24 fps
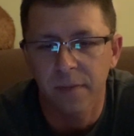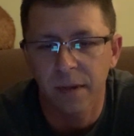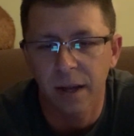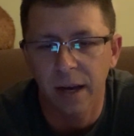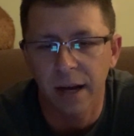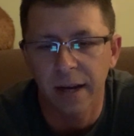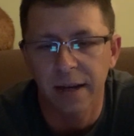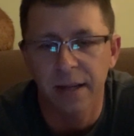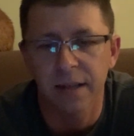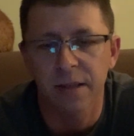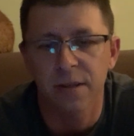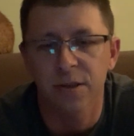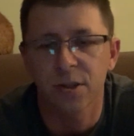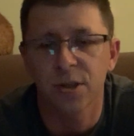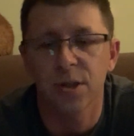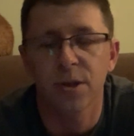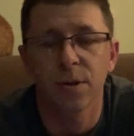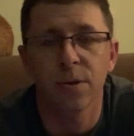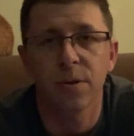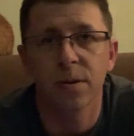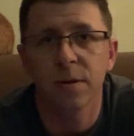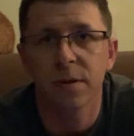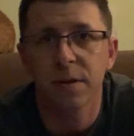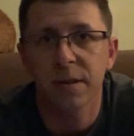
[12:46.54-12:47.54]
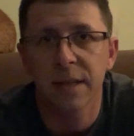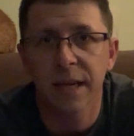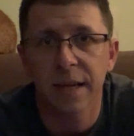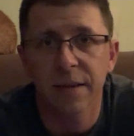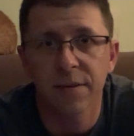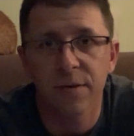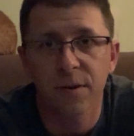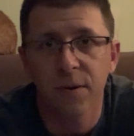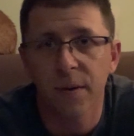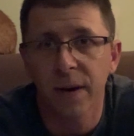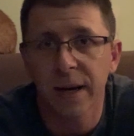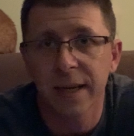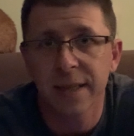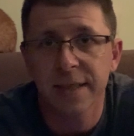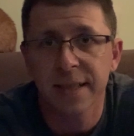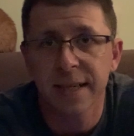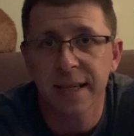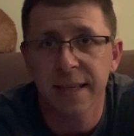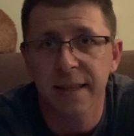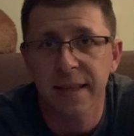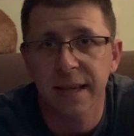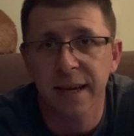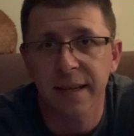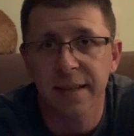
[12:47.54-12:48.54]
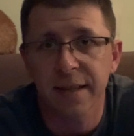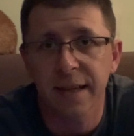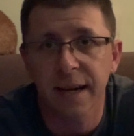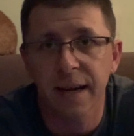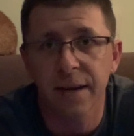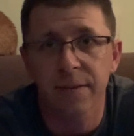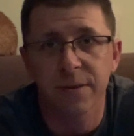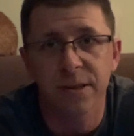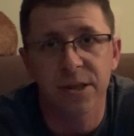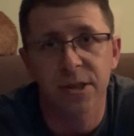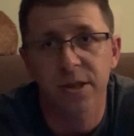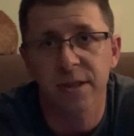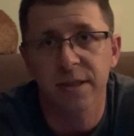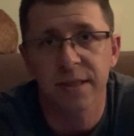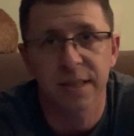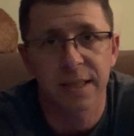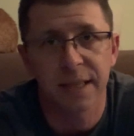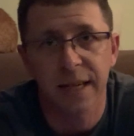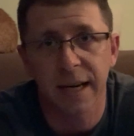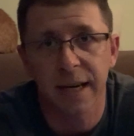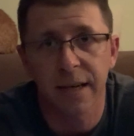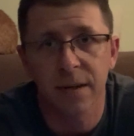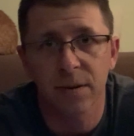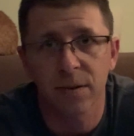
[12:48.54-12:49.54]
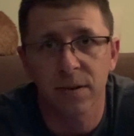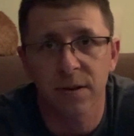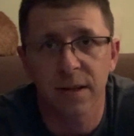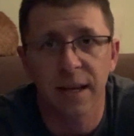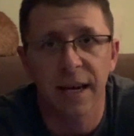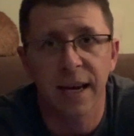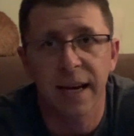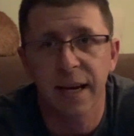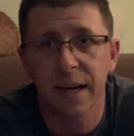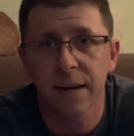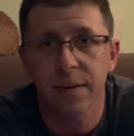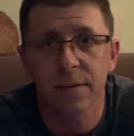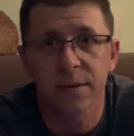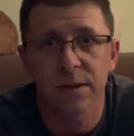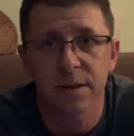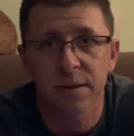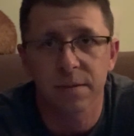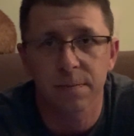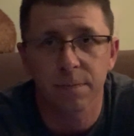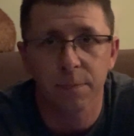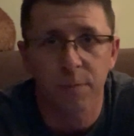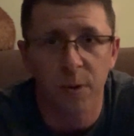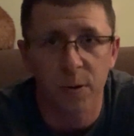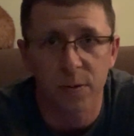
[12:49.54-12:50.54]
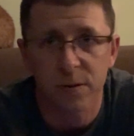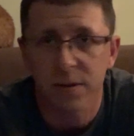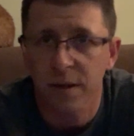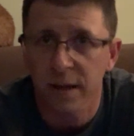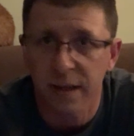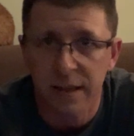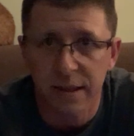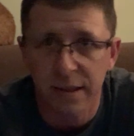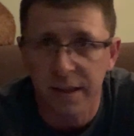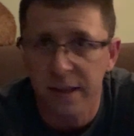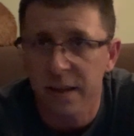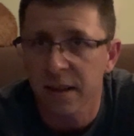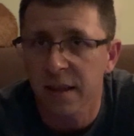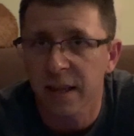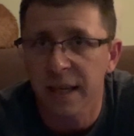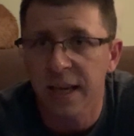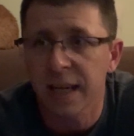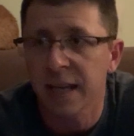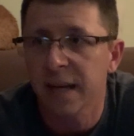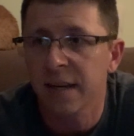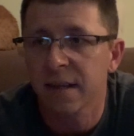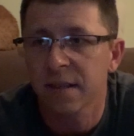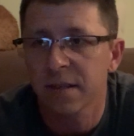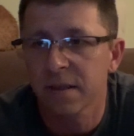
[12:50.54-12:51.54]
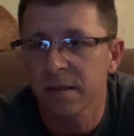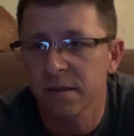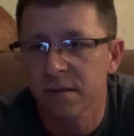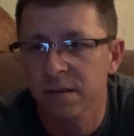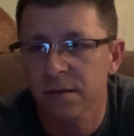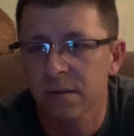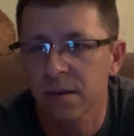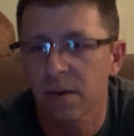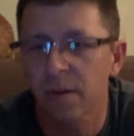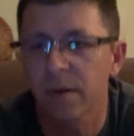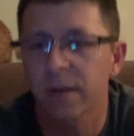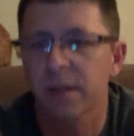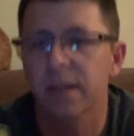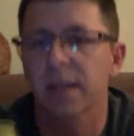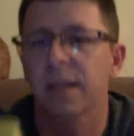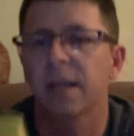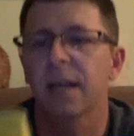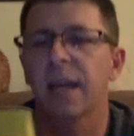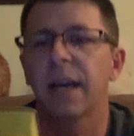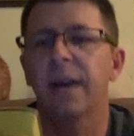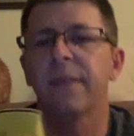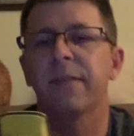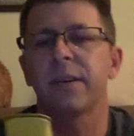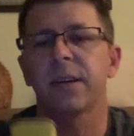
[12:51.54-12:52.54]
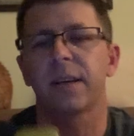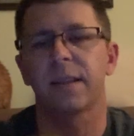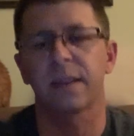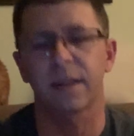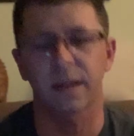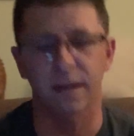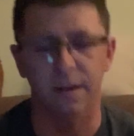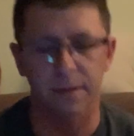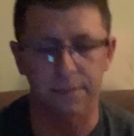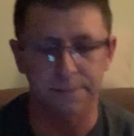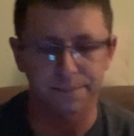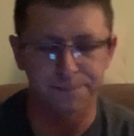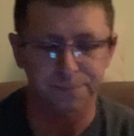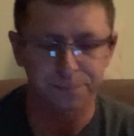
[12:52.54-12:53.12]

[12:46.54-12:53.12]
I didn't shoot 10 through 18 that day. It was just a 9-hole day. It was most likely league, so it didn't have it in there.